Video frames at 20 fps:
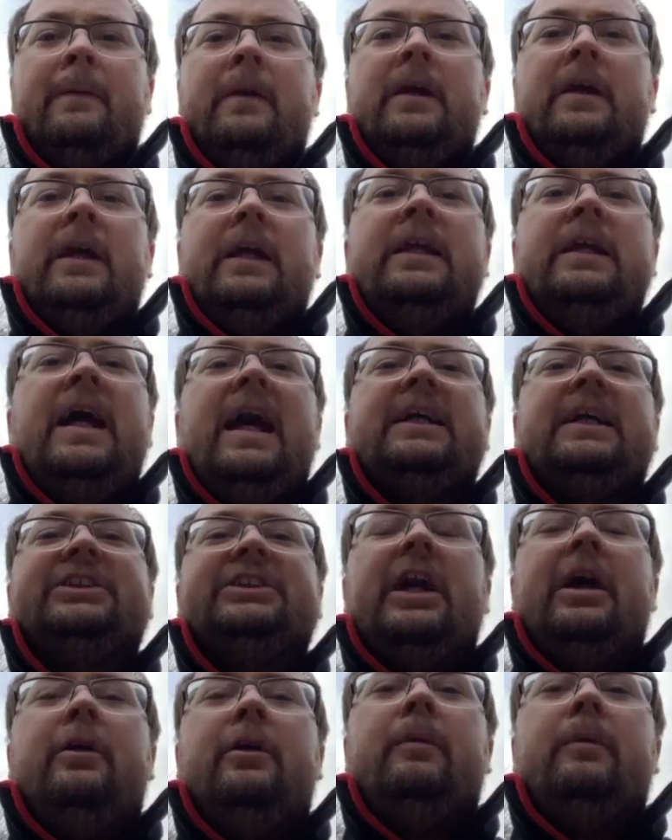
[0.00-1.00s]
Yeah,
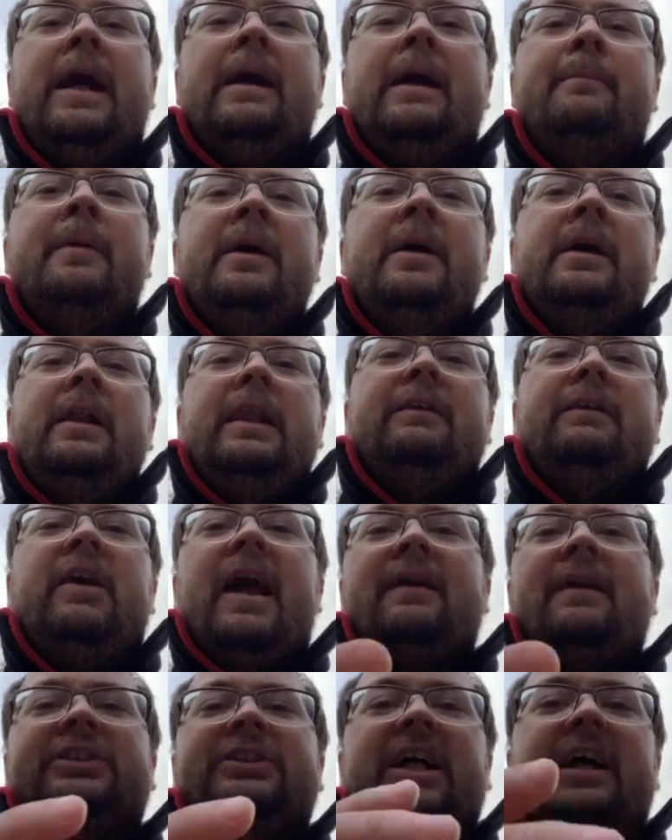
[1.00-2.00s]
so they kind
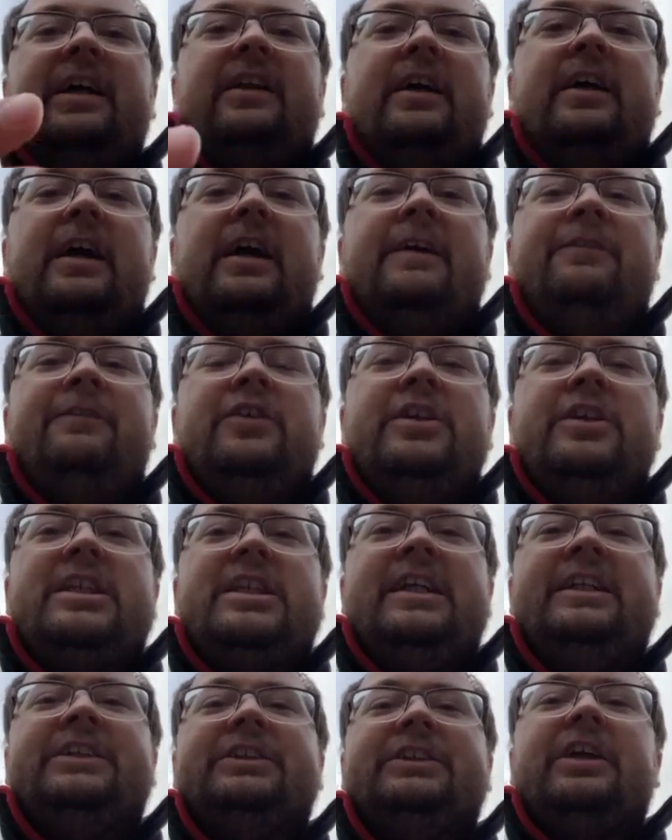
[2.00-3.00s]
of say that if you
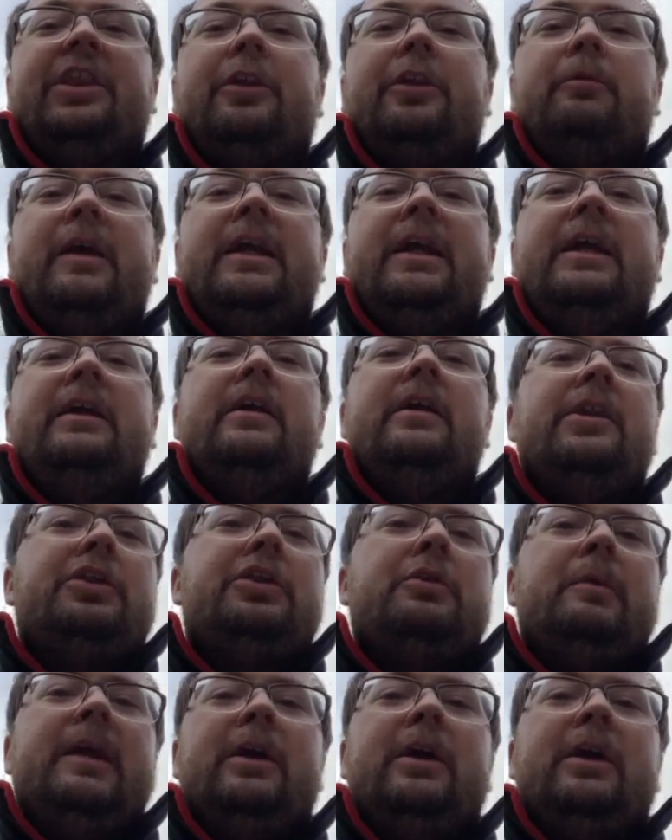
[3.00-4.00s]
sees three
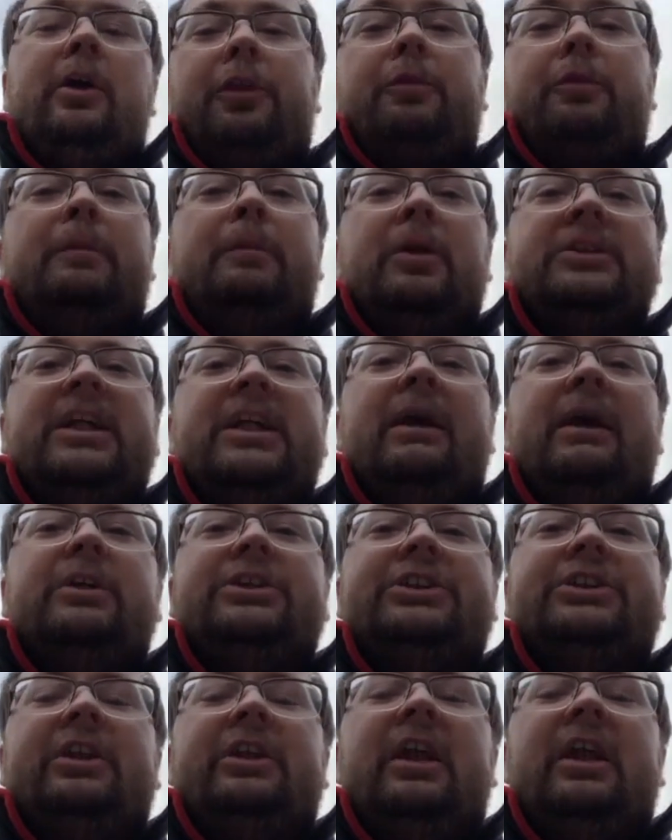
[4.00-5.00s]
or 3+ hours
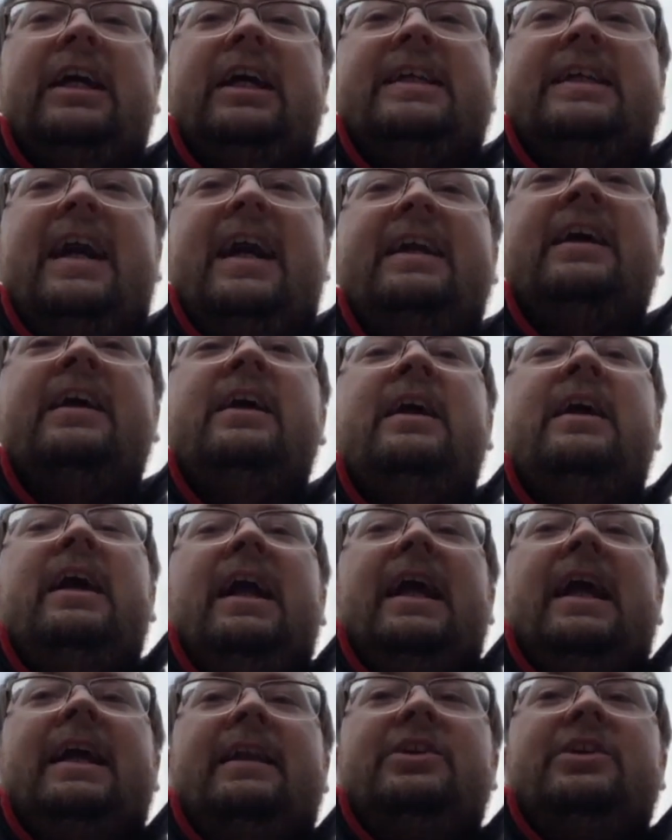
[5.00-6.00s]
sunlight a day
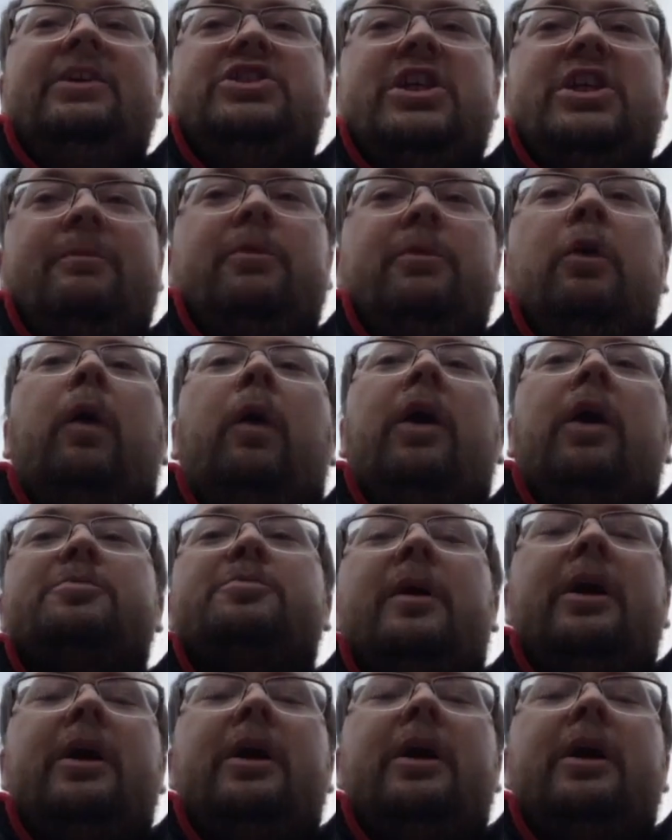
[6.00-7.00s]
in general watch
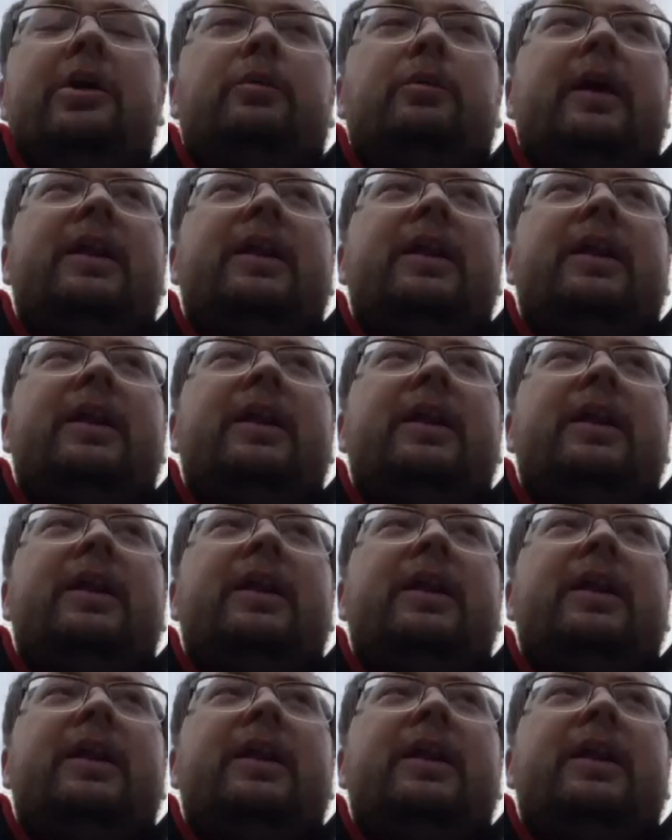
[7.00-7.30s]
mode with